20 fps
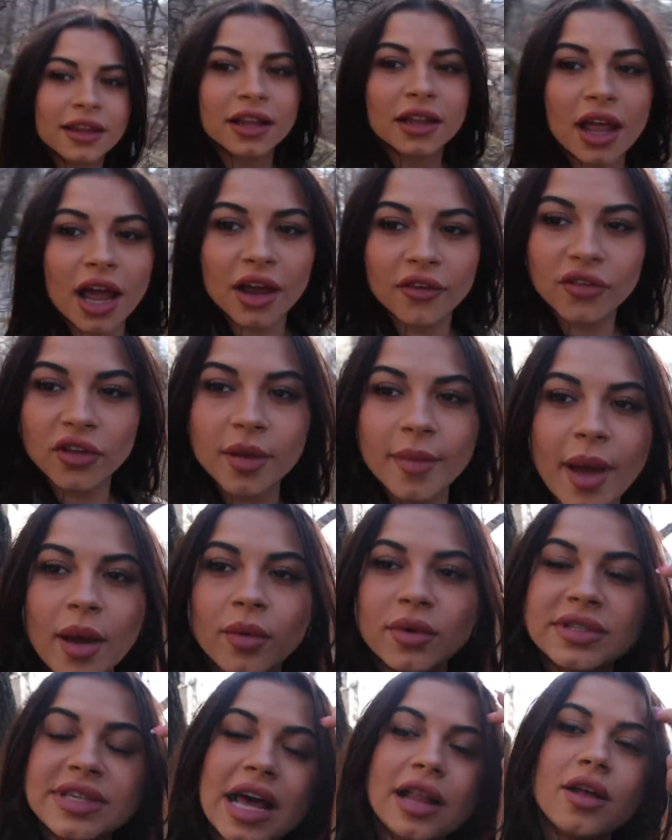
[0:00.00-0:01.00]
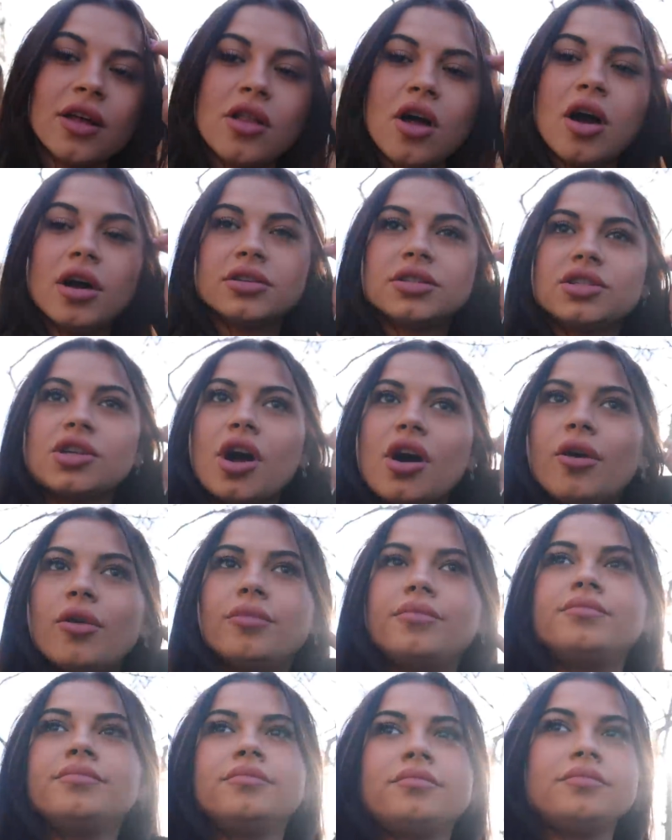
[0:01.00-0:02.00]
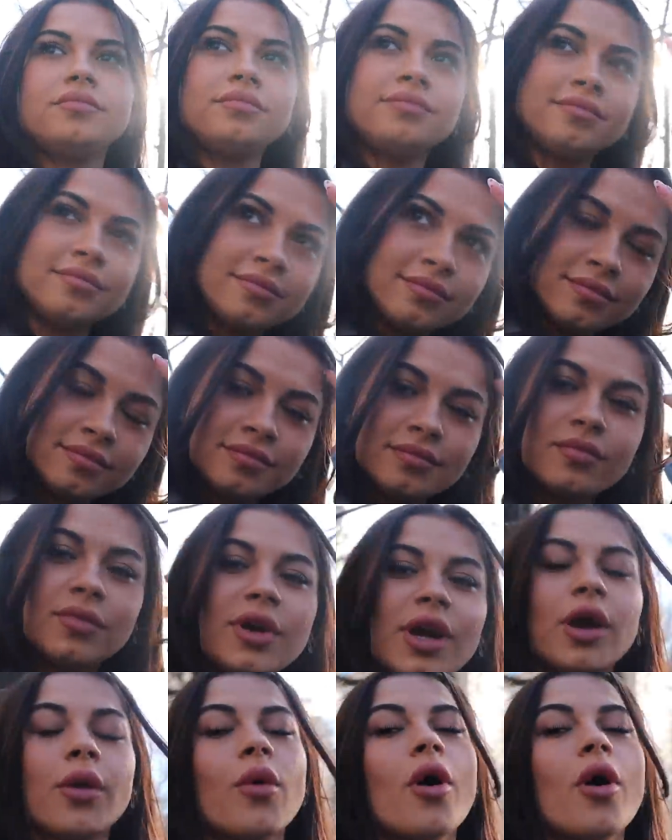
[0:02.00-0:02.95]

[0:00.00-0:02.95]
The line for the Met was hella long, so we are